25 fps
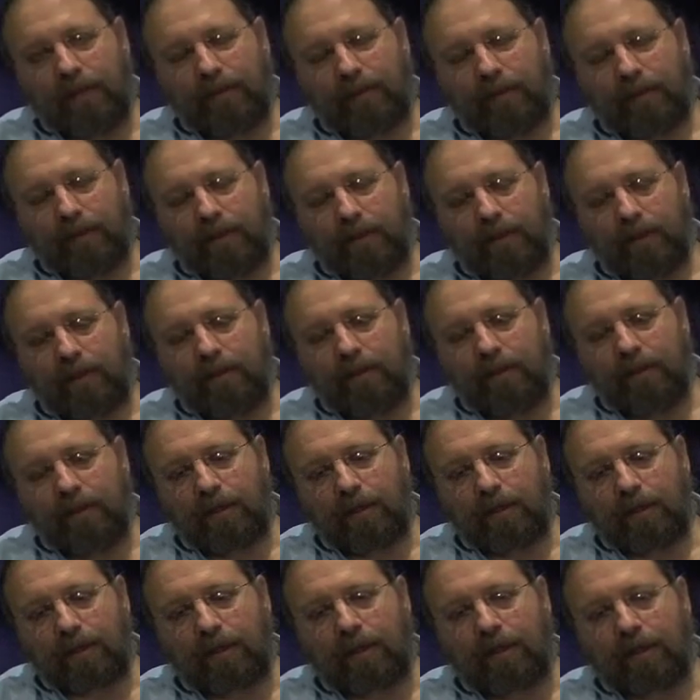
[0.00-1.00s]
the
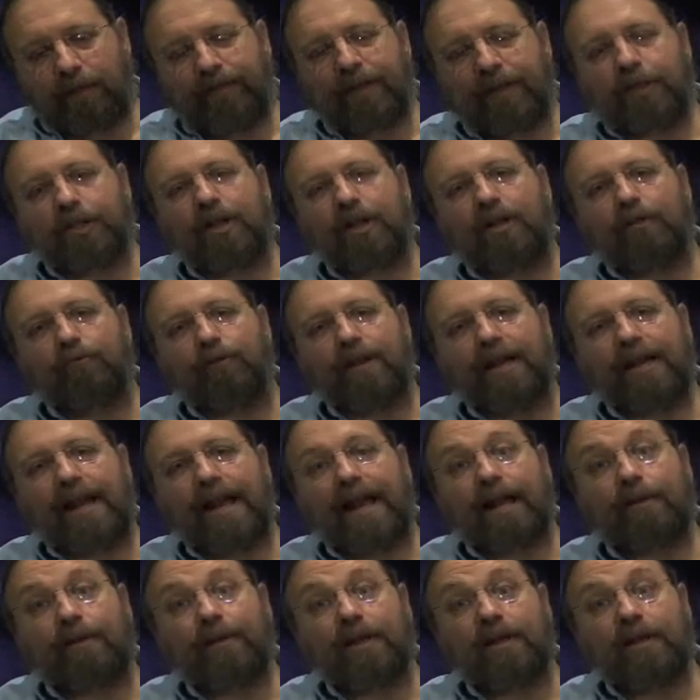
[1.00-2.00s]
uh, fictional
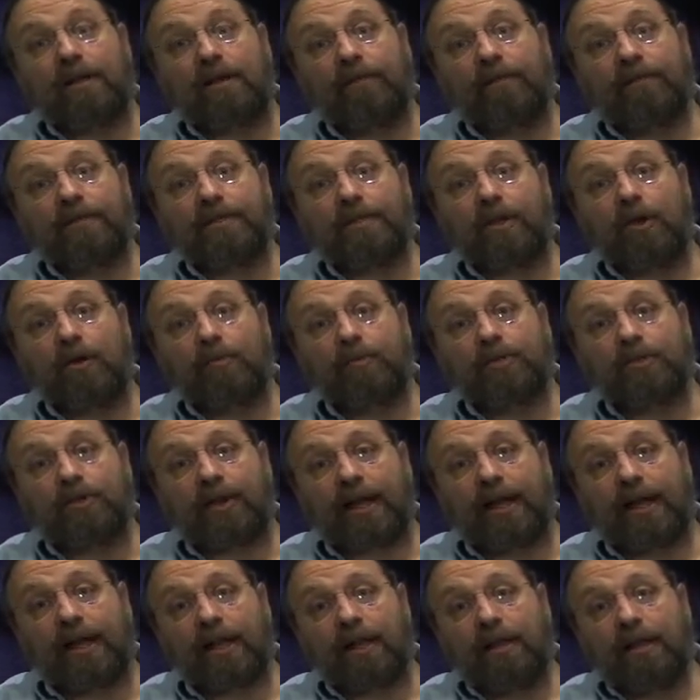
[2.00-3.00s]
reenactment of the Scopes
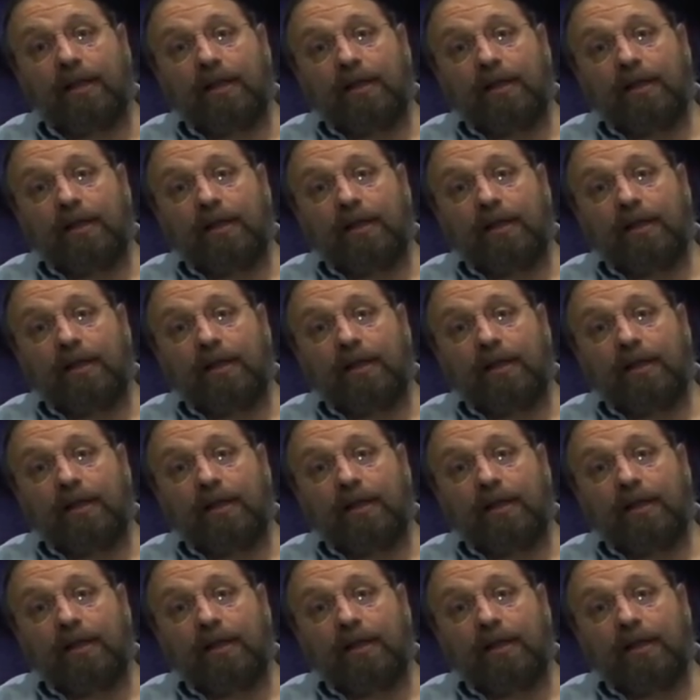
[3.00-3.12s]
trial.